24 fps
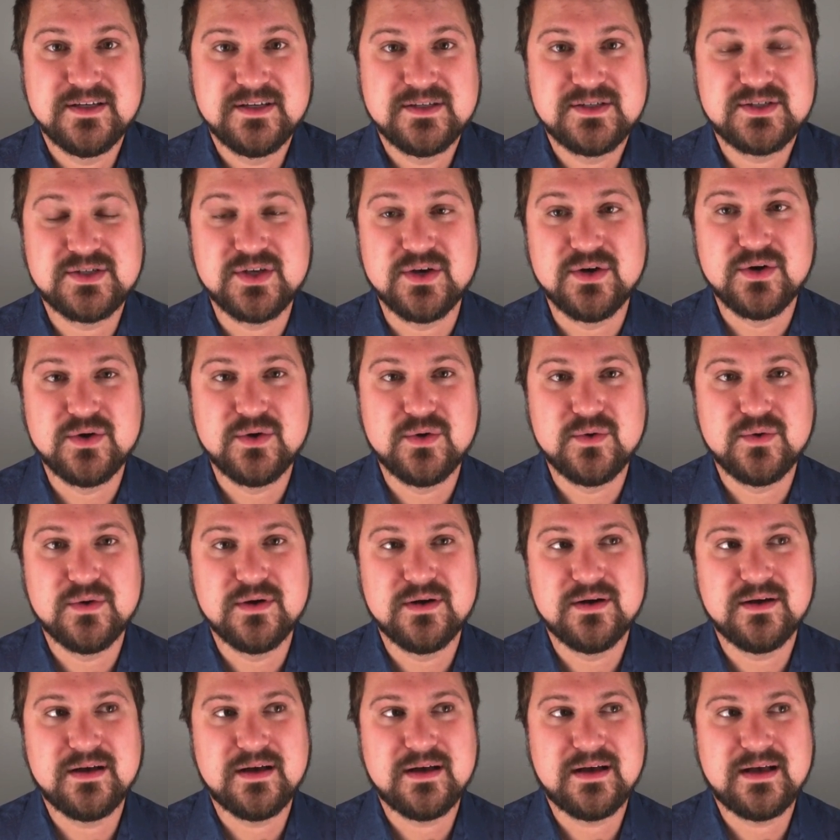
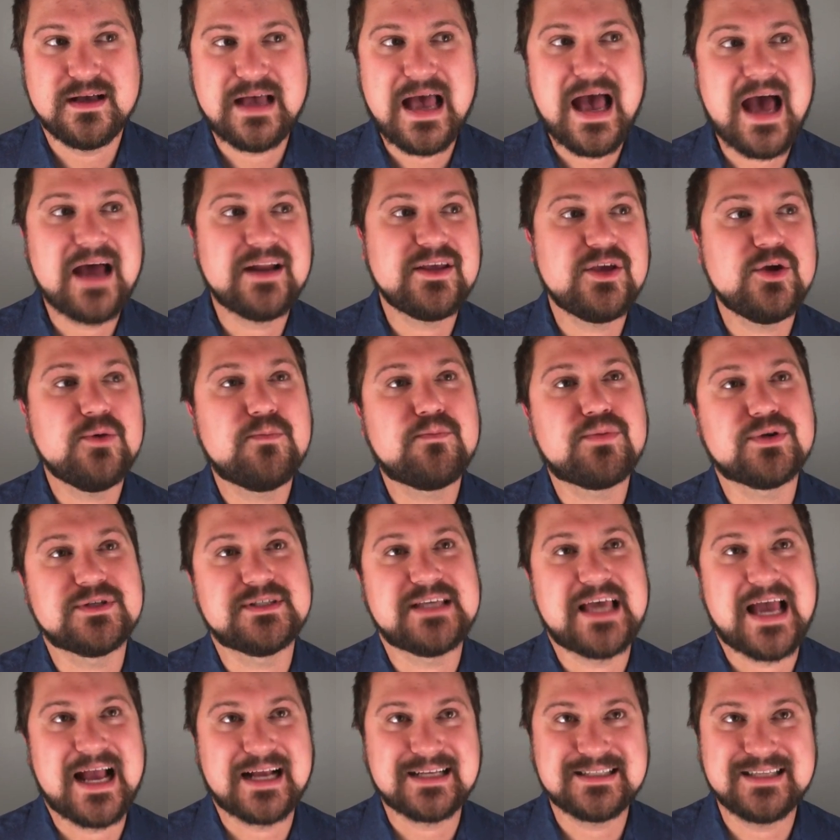So how do you
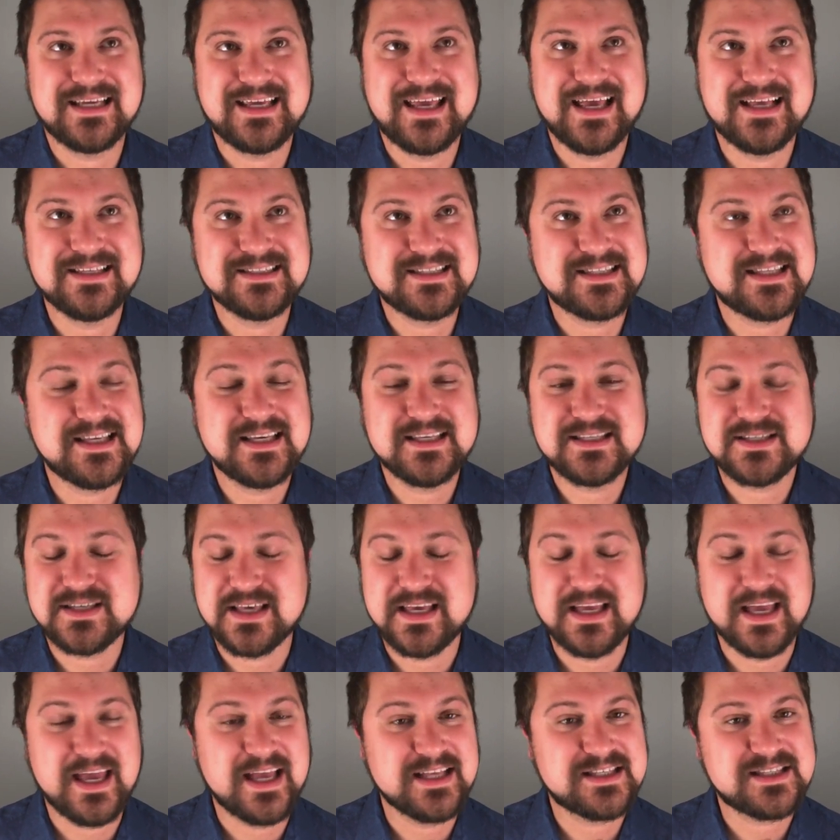protect against this?
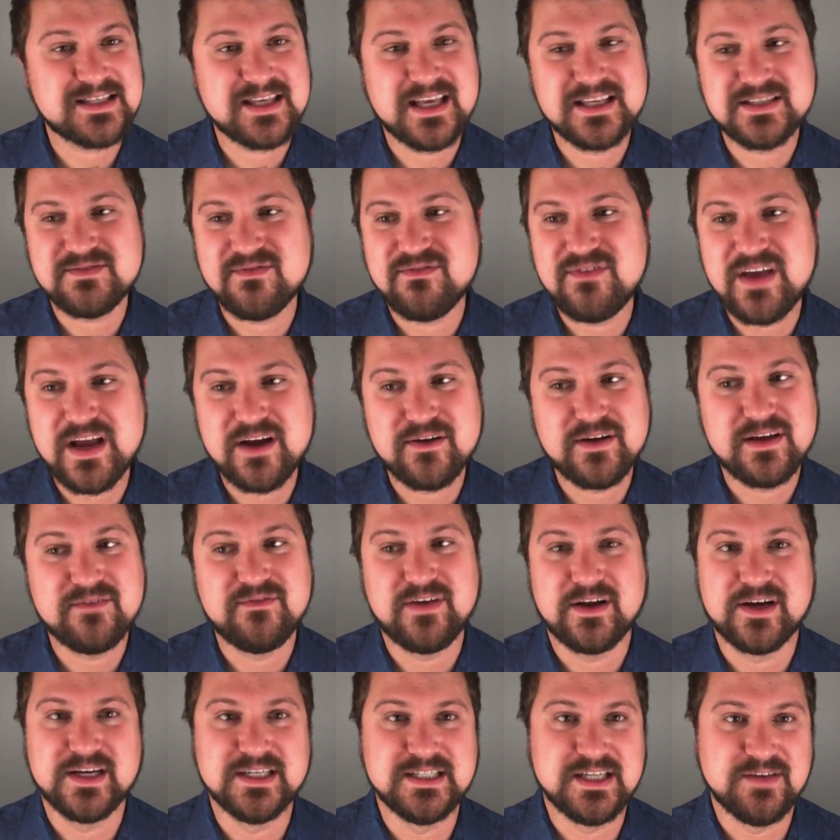It's very,
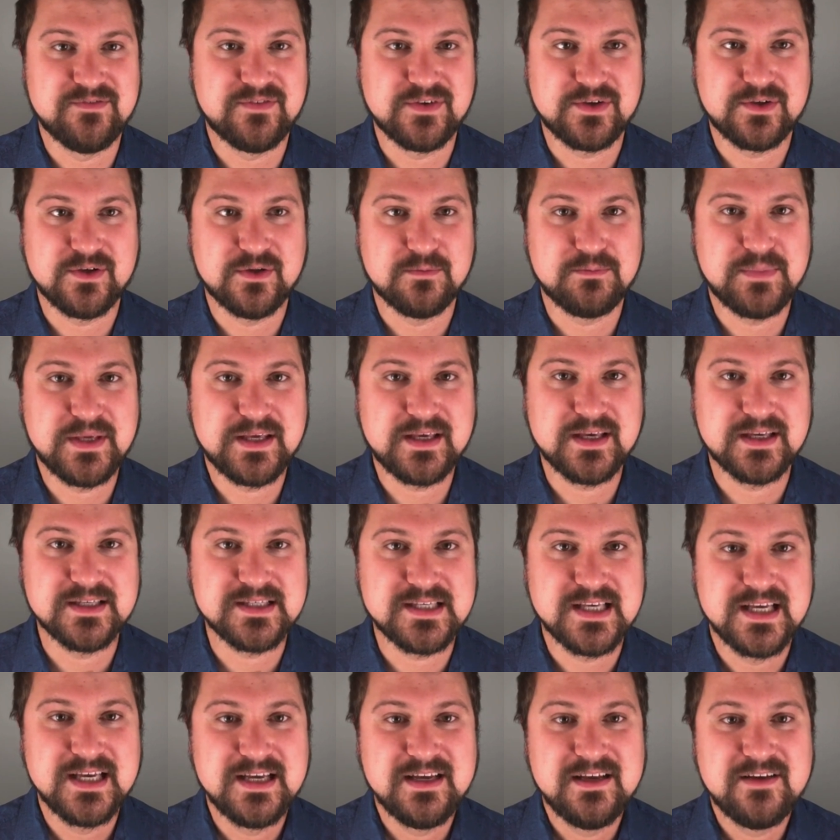very difficult,
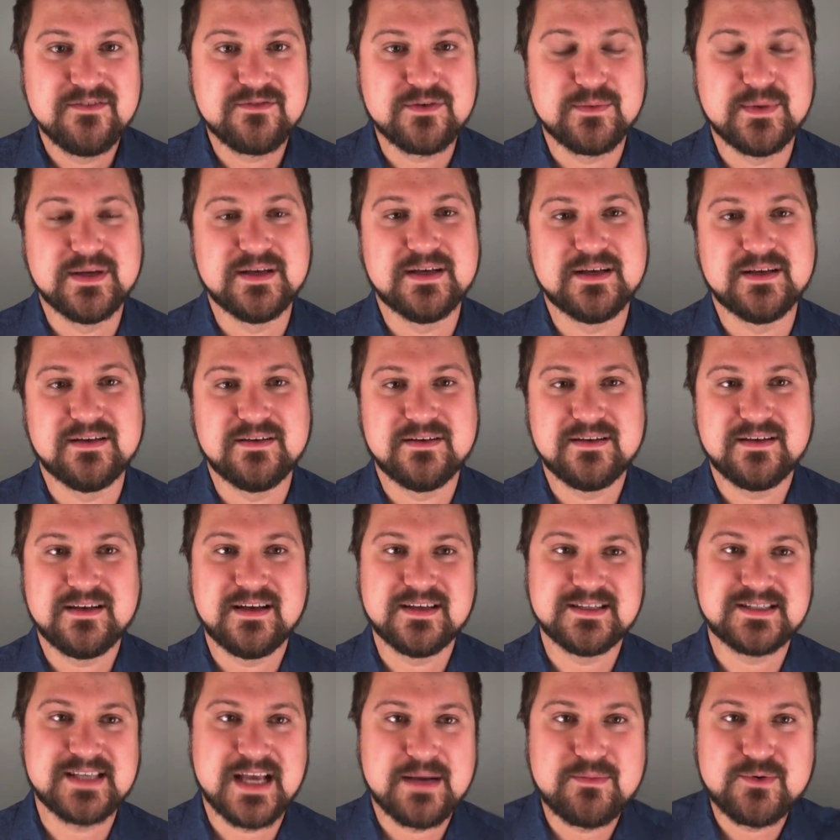because from a
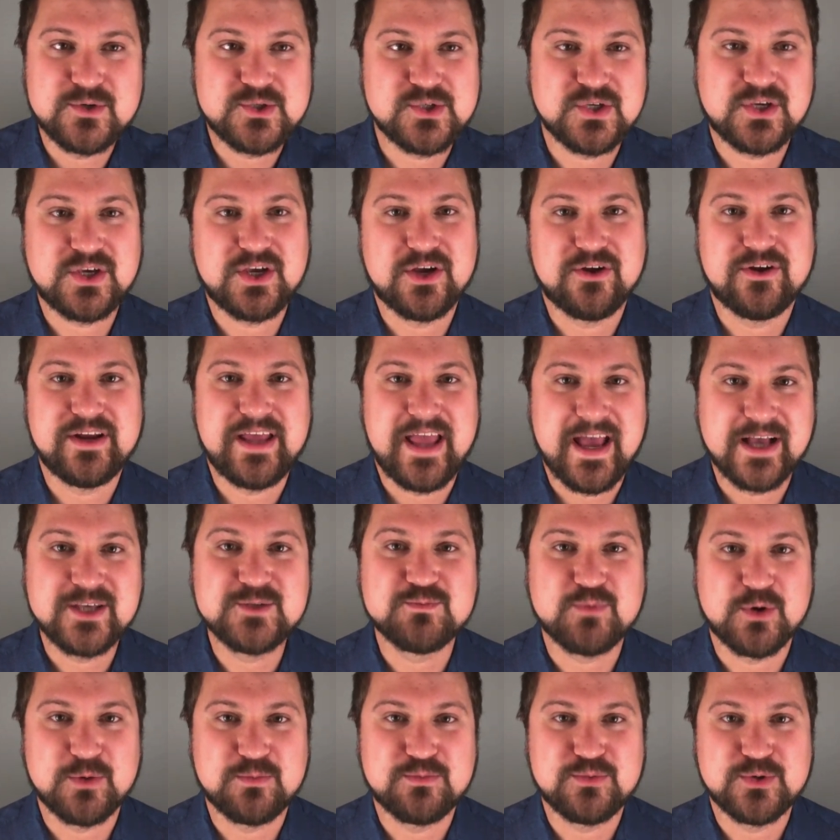cybersecurity
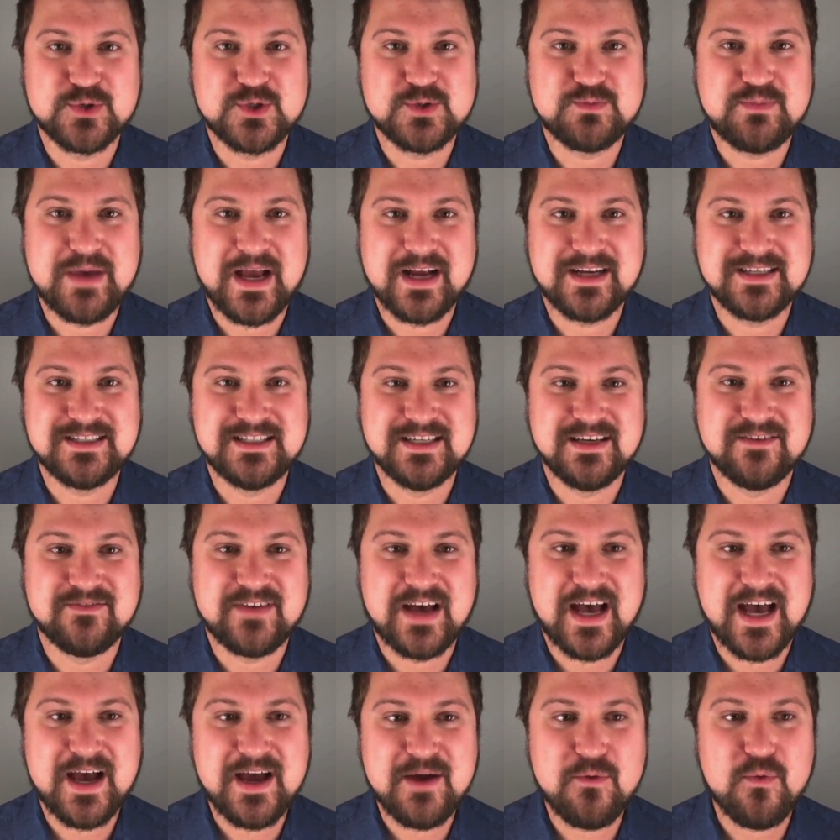expert perspective,
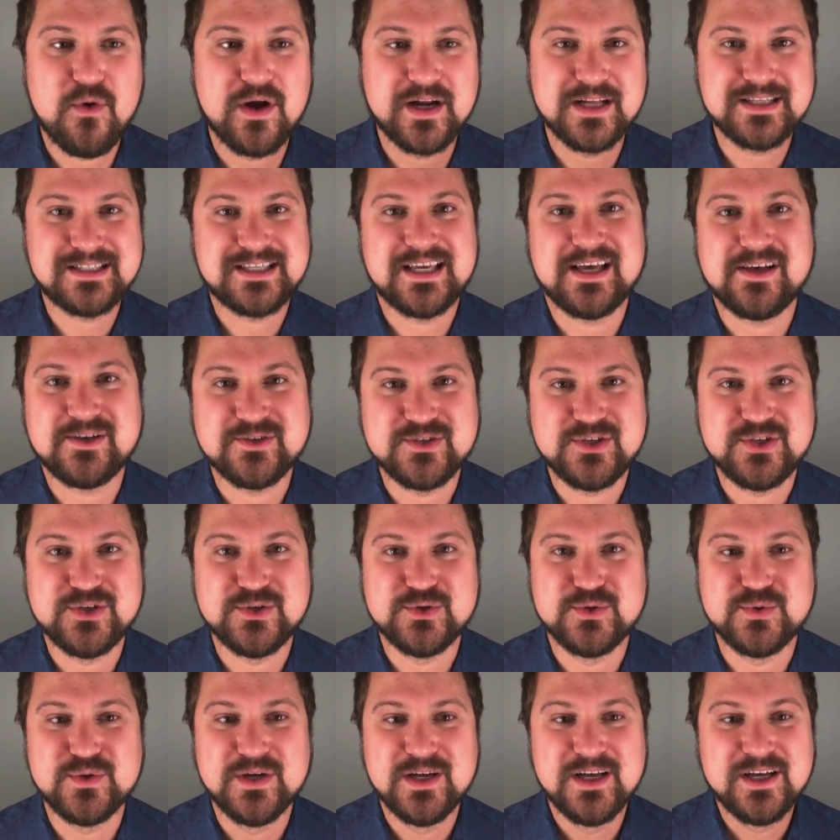I want to tell
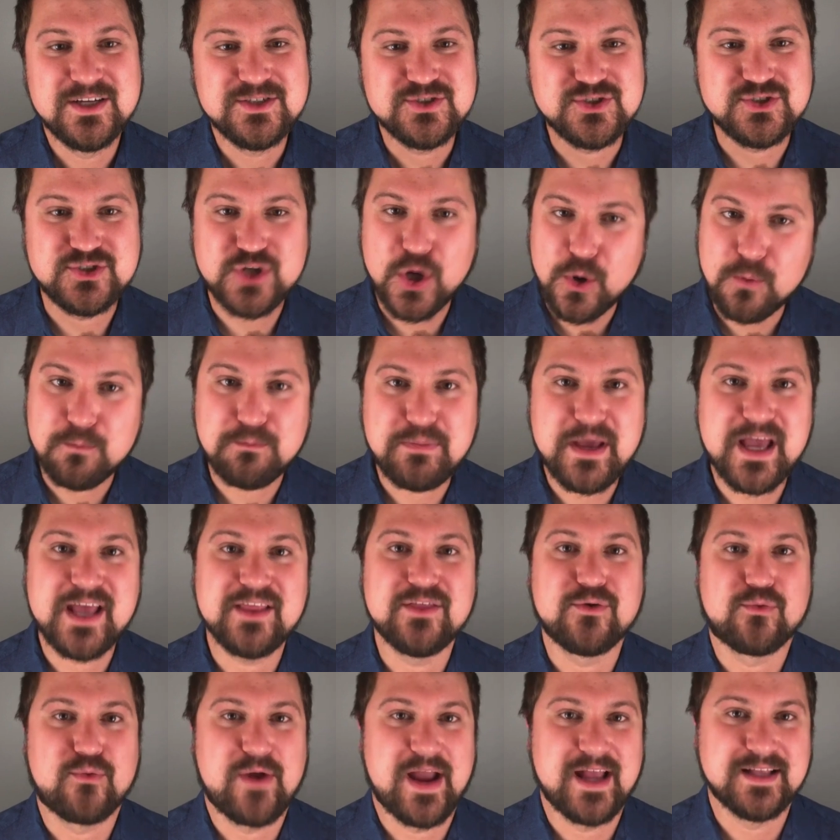you, don't pay
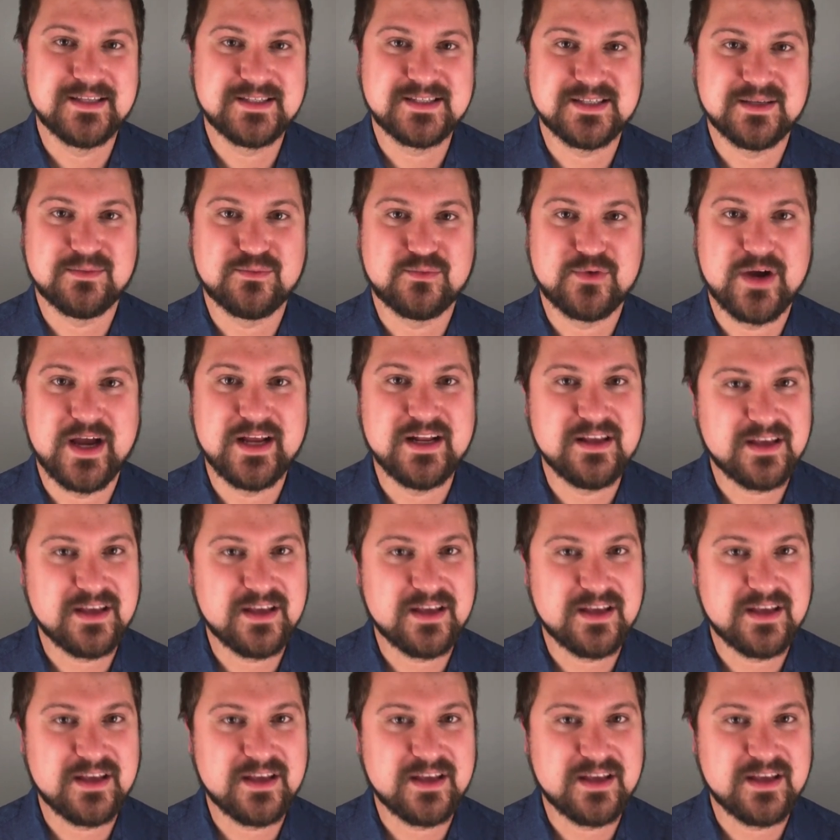the ransom, right?